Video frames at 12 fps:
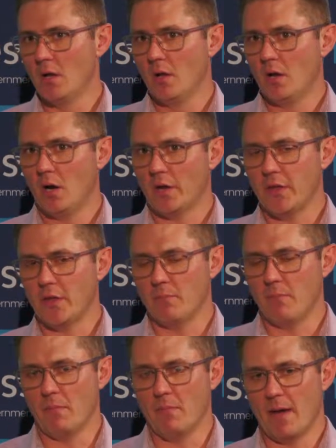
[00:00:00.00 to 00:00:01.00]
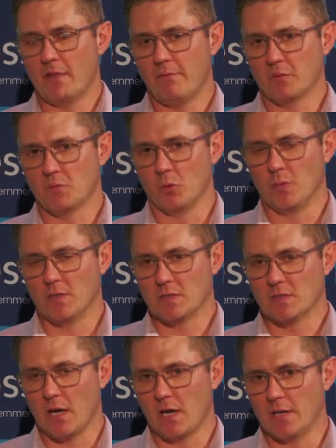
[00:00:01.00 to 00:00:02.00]
I think the main thing for small
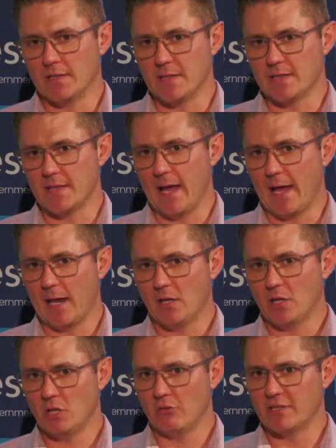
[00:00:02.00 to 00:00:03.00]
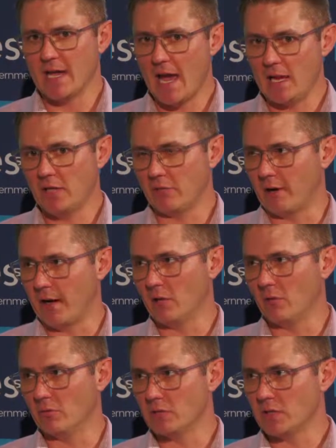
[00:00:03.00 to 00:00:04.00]
business owners is that you're retaining your
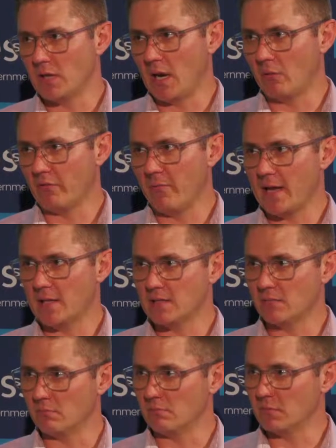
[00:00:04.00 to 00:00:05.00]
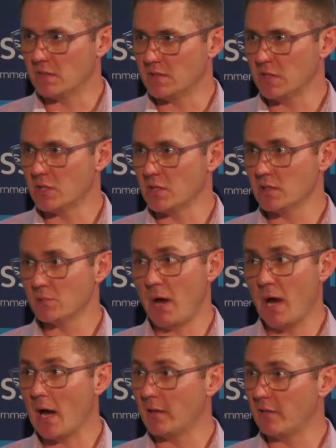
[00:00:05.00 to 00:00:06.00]
records. We've made some decisions.
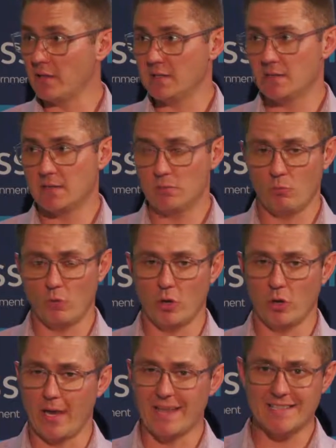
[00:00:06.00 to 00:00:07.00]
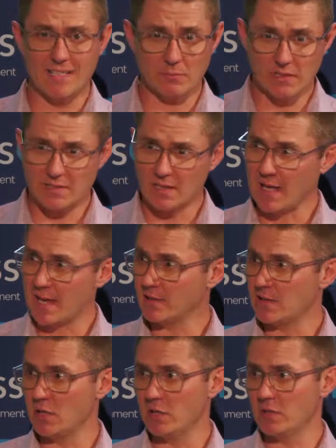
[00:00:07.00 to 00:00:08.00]
Part of these were estimates that you had
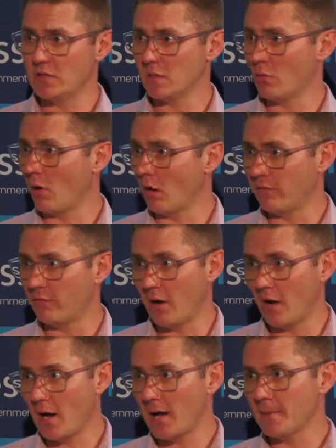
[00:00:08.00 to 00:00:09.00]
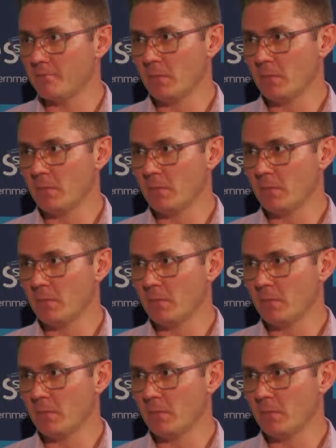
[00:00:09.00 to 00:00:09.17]
to use to qualify.